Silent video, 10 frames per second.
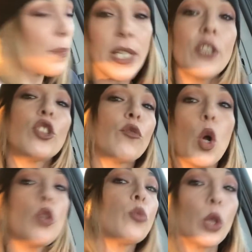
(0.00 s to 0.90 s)
because the
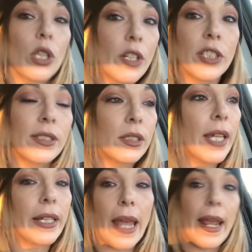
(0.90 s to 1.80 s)
roads were a little
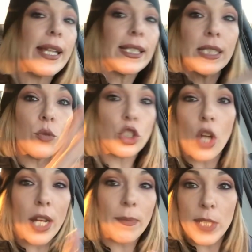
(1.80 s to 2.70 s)
slick and I guess he was
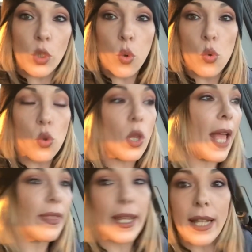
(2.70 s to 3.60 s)
trying to be cool
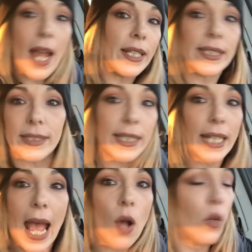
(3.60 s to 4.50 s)
and like kind of
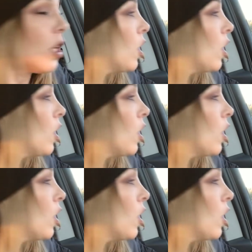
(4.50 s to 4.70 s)
skid out.